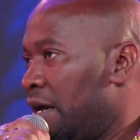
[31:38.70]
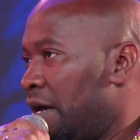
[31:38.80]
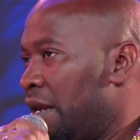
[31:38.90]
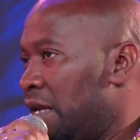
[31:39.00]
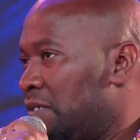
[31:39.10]

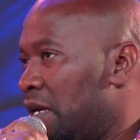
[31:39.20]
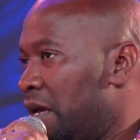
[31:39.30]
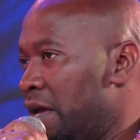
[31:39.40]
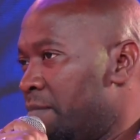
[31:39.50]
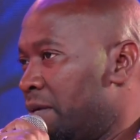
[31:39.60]
And I said,
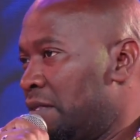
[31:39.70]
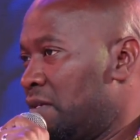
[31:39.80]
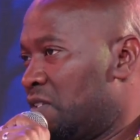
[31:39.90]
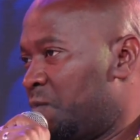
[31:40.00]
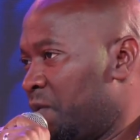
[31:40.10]
hey, but
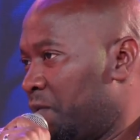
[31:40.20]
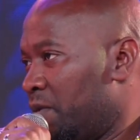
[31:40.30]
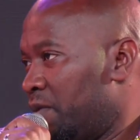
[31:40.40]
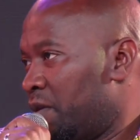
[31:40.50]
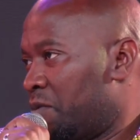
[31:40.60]
these
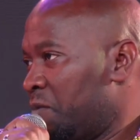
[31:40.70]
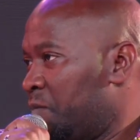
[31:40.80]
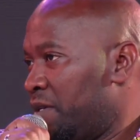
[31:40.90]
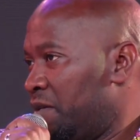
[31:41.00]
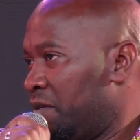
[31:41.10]
people, they could
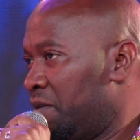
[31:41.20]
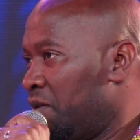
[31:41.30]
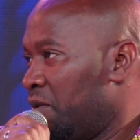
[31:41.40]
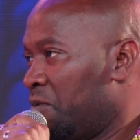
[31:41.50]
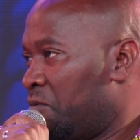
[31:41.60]
be
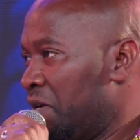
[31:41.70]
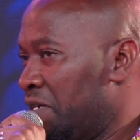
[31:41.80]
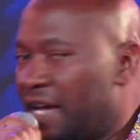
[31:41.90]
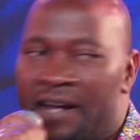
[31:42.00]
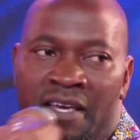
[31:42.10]

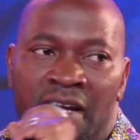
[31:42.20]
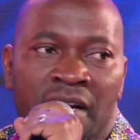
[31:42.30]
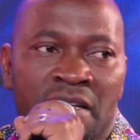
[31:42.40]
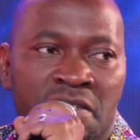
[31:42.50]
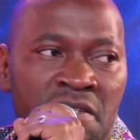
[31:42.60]
quite an
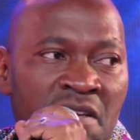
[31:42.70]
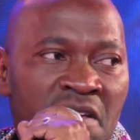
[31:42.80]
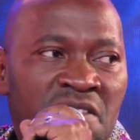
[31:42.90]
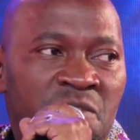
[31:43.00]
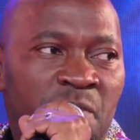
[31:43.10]
English
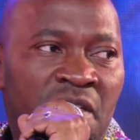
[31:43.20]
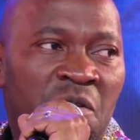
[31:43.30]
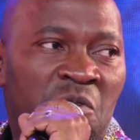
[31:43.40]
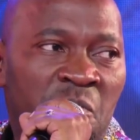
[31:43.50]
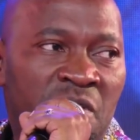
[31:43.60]

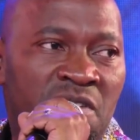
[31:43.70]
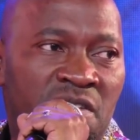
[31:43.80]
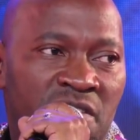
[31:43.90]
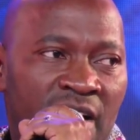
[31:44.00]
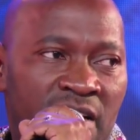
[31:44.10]
speaking
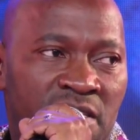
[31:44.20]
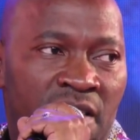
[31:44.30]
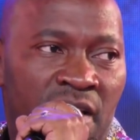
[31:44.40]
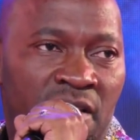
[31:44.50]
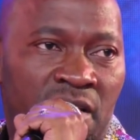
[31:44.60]
community church.
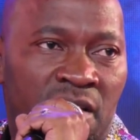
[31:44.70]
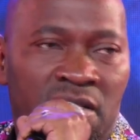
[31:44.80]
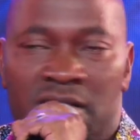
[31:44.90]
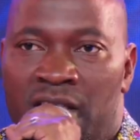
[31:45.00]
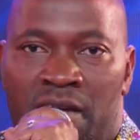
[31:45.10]
They
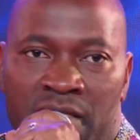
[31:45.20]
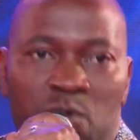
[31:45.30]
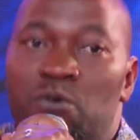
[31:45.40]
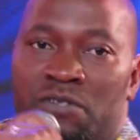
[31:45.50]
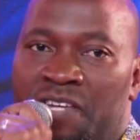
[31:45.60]

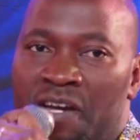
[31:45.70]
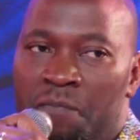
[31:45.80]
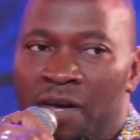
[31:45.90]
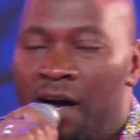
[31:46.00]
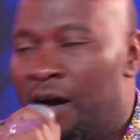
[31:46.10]
will check
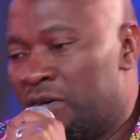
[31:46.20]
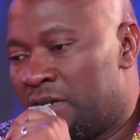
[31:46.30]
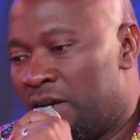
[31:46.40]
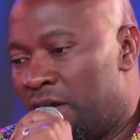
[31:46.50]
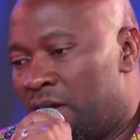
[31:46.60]
me out.
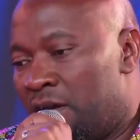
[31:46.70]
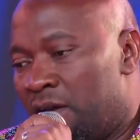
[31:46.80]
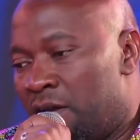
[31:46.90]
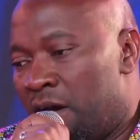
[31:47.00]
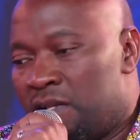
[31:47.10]

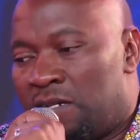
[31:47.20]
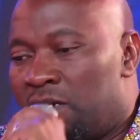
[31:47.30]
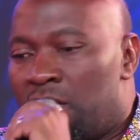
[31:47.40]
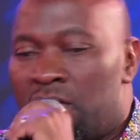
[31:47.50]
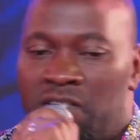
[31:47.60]
I said,
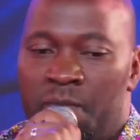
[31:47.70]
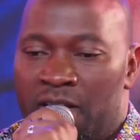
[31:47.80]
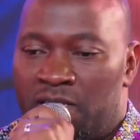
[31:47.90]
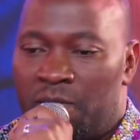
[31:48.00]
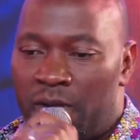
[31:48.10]
Chiba
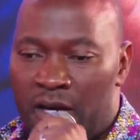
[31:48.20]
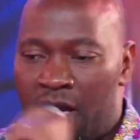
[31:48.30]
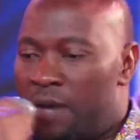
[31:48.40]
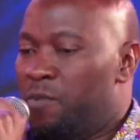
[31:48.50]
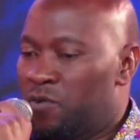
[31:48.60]
Chibe,
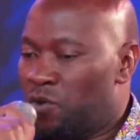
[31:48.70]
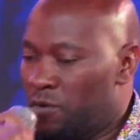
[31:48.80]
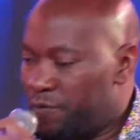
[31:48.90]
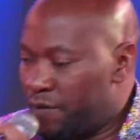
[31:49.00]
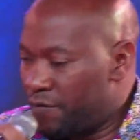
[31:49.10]
I put
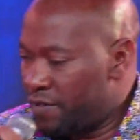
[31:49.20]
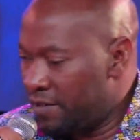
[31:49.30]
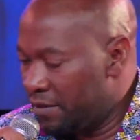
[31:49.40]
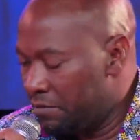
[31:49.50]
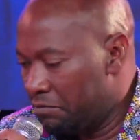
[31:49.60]
on
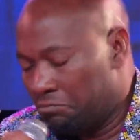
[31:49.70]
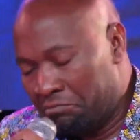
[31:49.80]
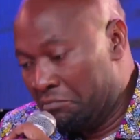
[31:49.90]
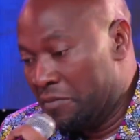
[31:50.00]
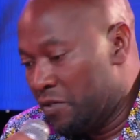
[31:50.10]
50.
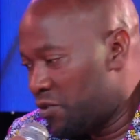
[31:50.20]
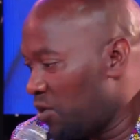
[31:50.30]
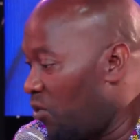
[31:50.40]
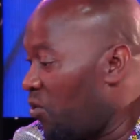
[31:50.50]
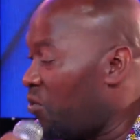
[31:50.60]

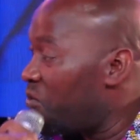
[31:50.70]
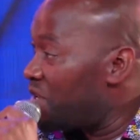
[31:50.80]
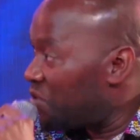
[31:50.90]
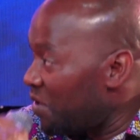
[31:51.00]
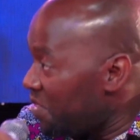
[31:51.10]
So we
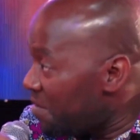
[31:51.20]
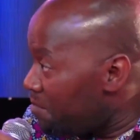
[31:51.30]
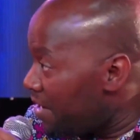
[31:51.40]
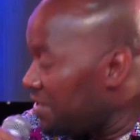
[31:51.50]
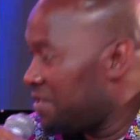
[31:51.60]
joined the
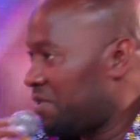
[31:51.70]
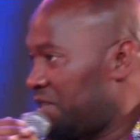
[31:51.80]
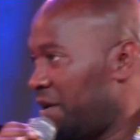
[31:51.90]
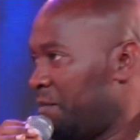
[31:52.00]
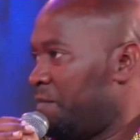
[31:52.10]

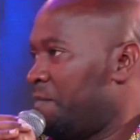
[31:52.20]
mentorship.